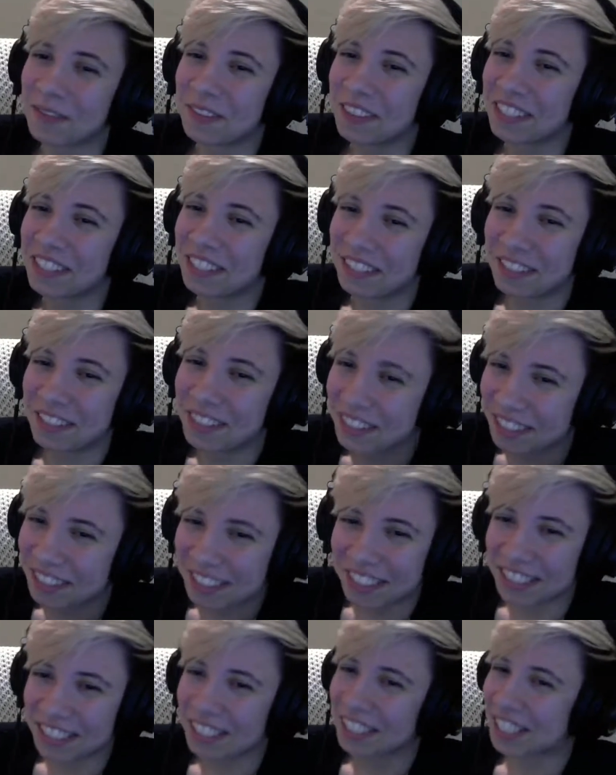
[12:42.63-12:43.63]

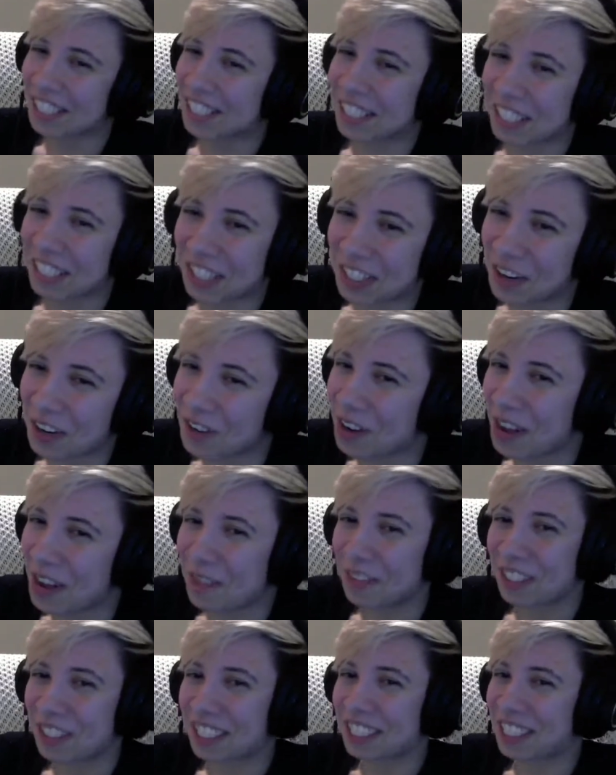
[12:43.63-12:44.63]
Because No Name
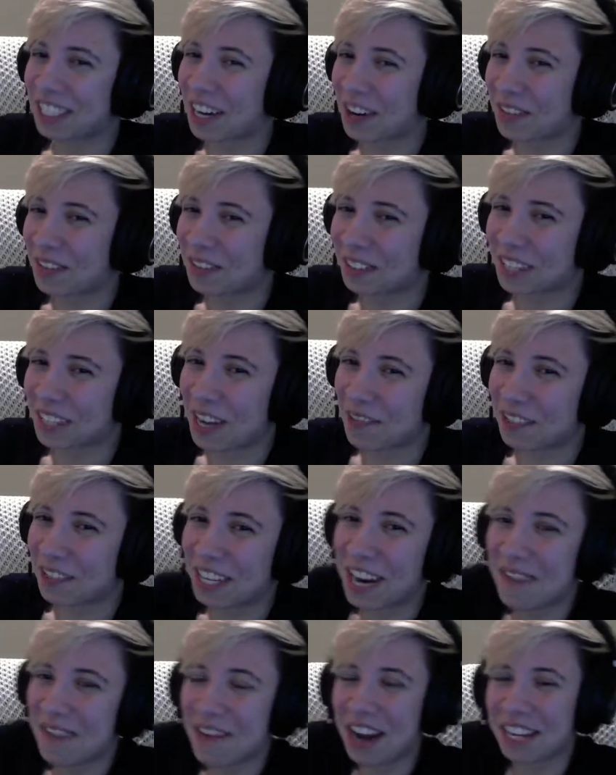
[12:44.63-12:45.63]
is a terrible name to
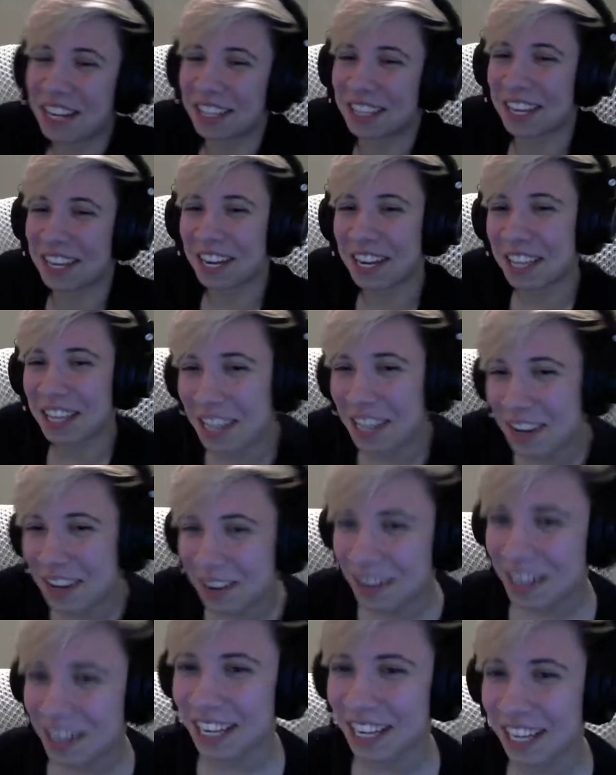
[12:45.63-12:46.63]
name anything, and the
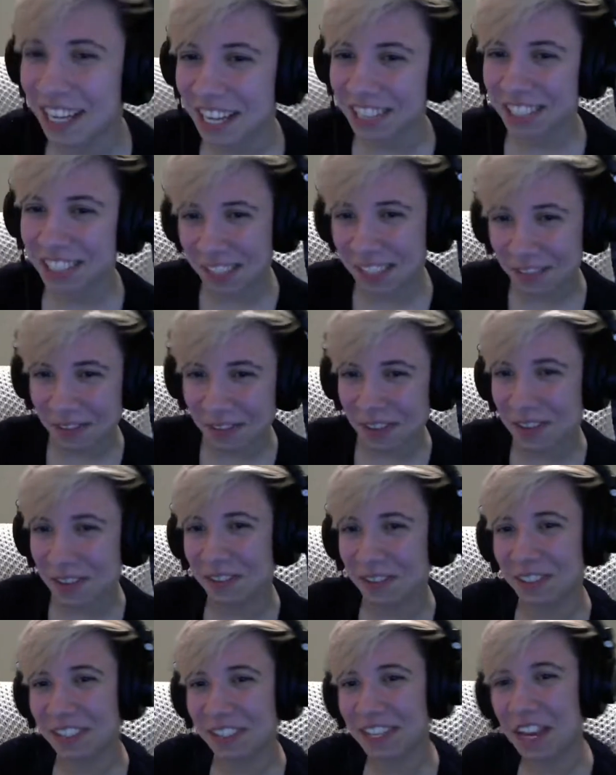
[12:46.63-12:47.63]
internet gets
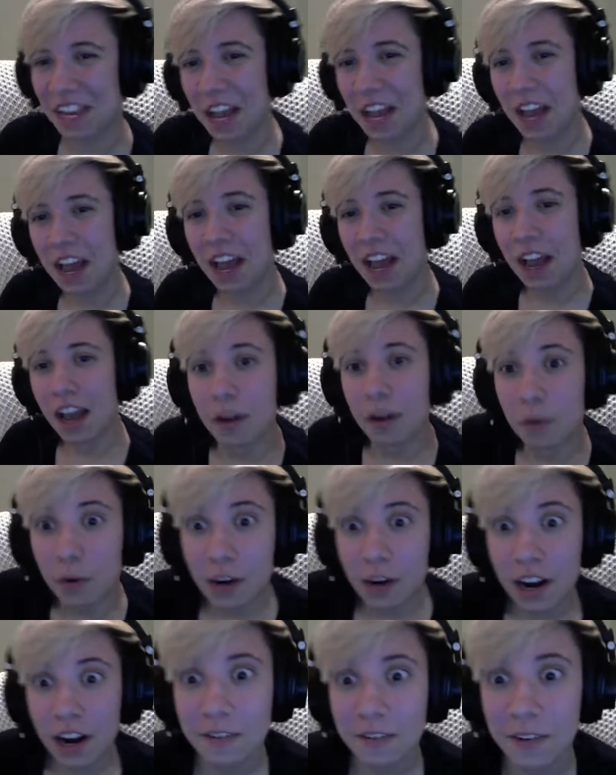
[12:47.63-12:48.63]
confused.
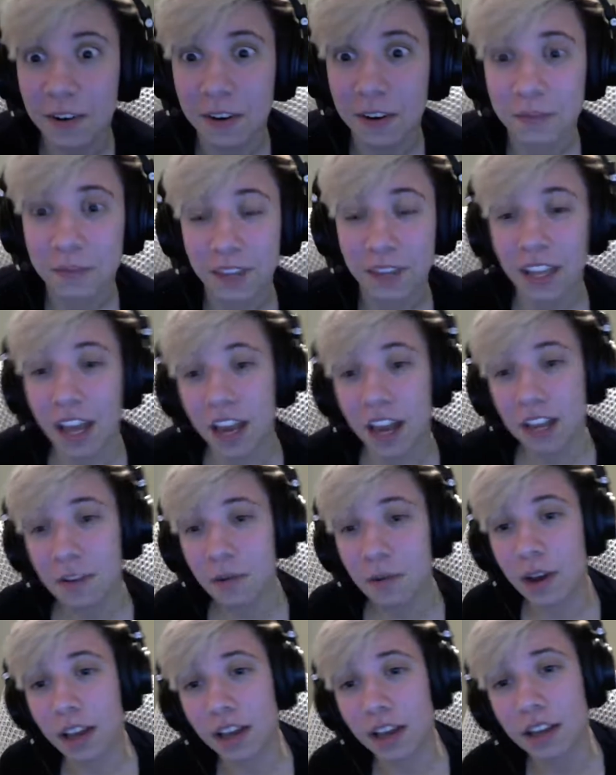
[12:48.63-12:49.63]
Whatever.
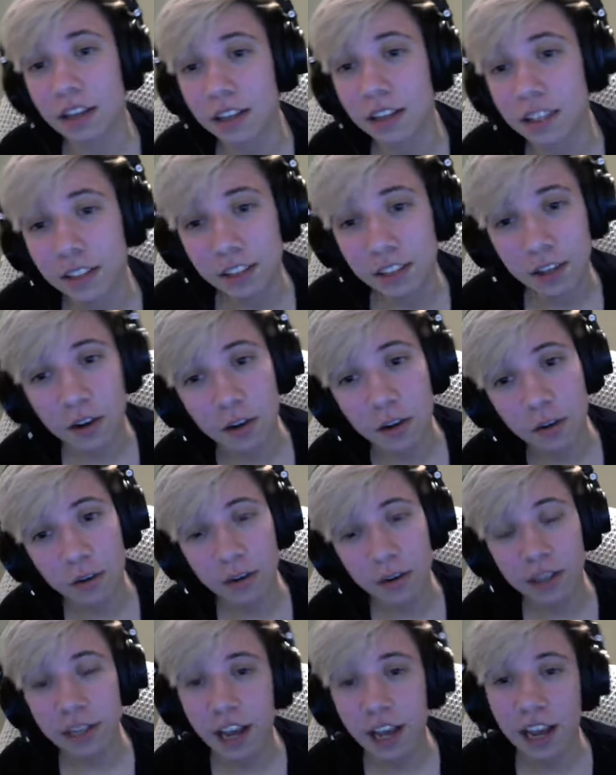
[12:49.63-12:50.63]
Anyway,
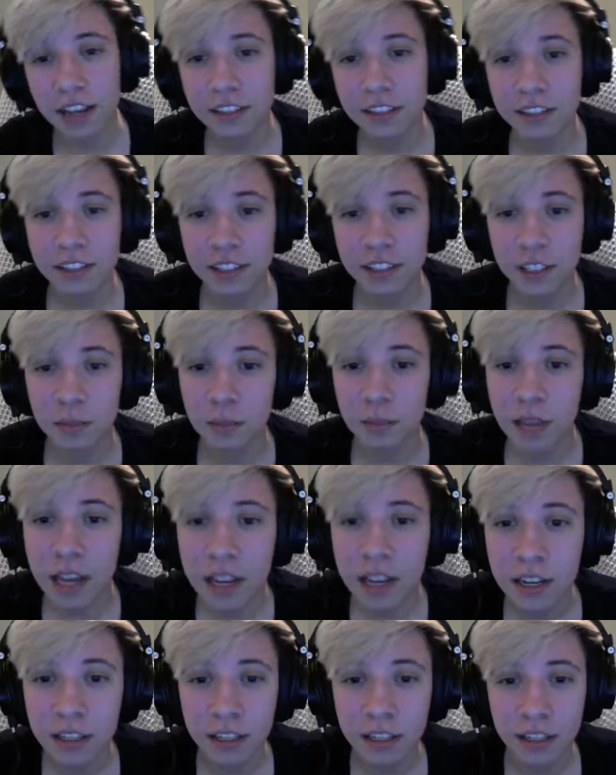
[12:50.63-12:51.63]
so as
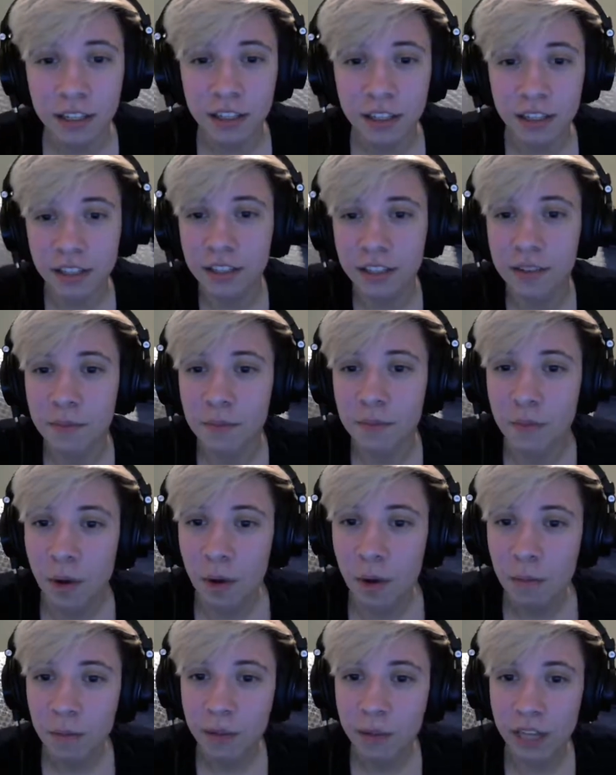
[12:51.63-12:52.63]
explained in the
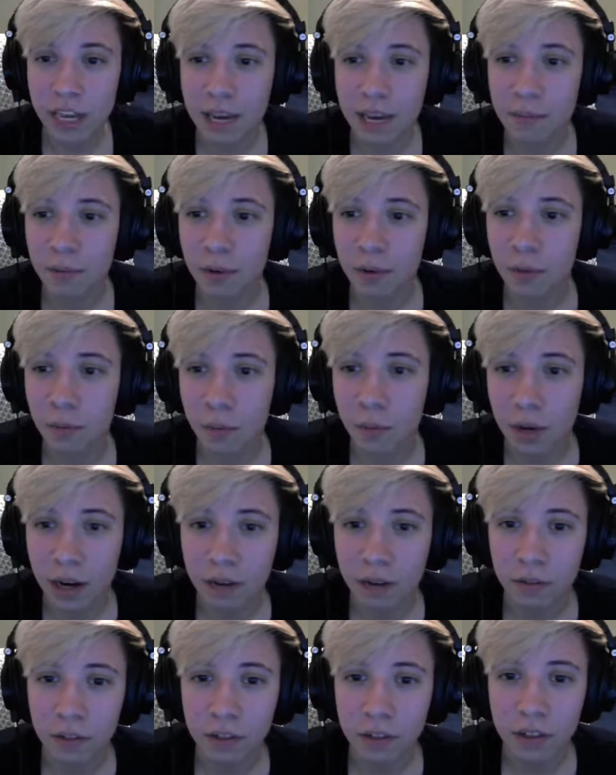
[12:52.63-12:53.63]
mobile game or
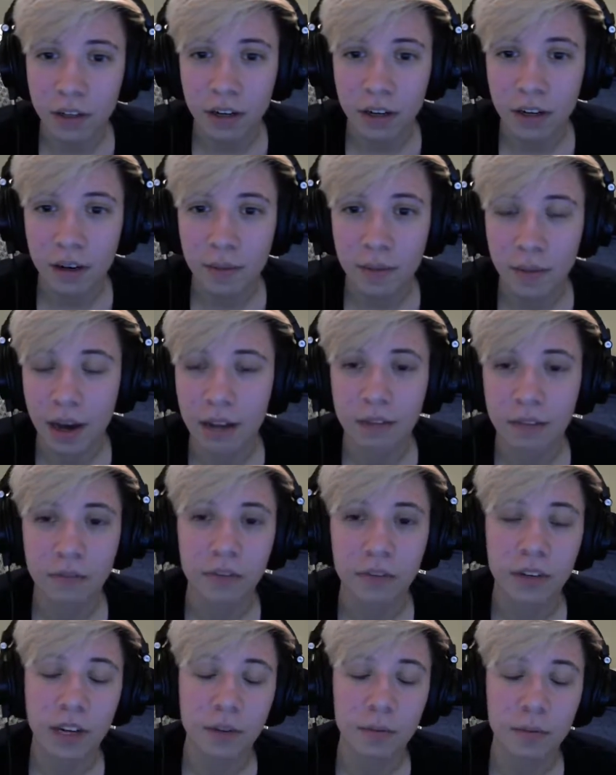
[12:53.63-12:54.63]
whatever, I
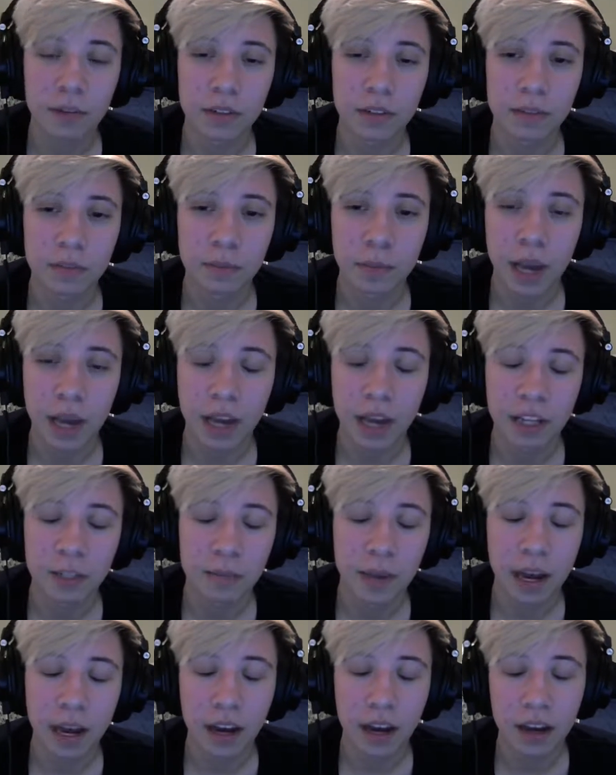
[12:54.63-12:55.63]
forget what X
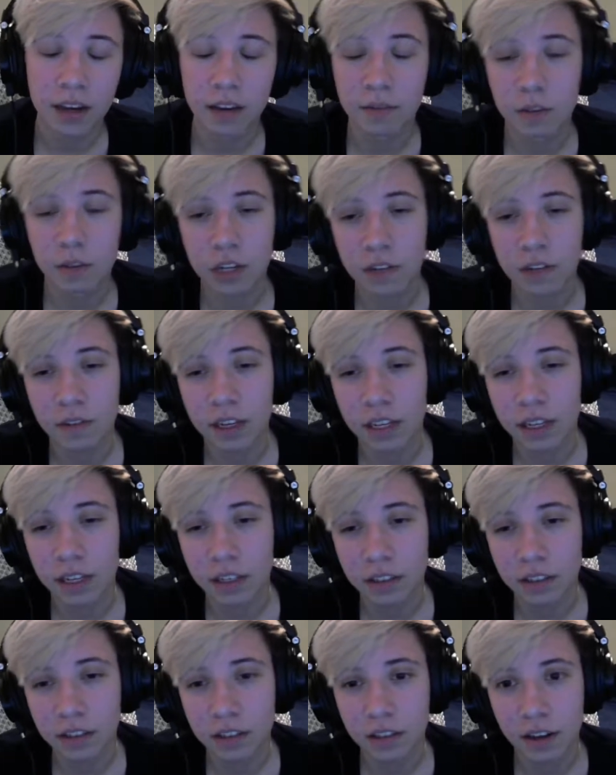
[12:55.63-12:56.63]
back cover even
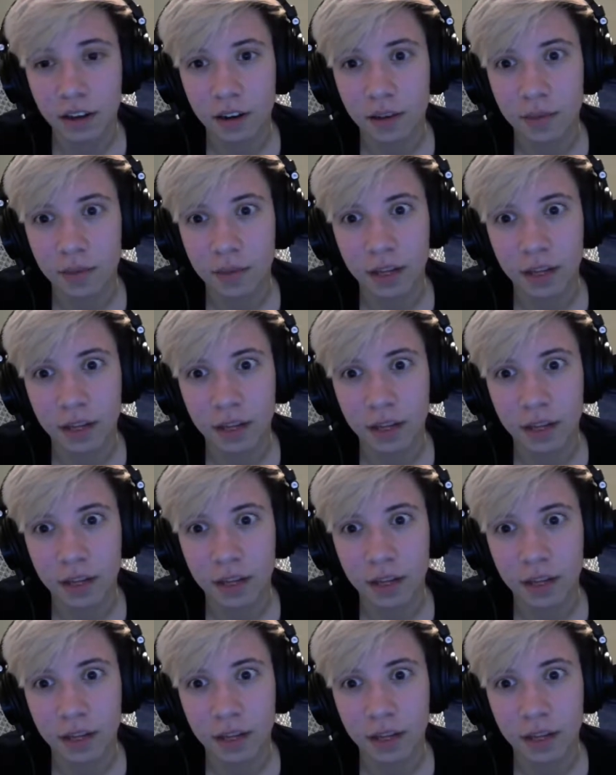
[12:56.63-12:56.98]
is, and